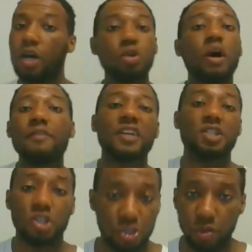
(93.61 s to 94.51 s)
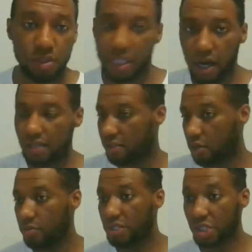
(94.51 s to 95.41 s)
not even as a joke, they can't
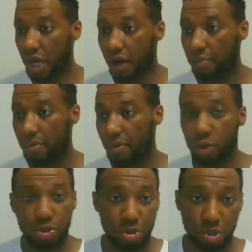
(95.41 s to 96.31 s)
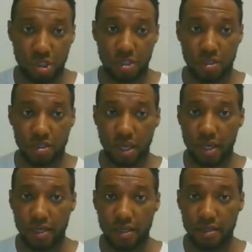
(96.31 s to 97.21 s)
tell me shut up or shush. Yeah.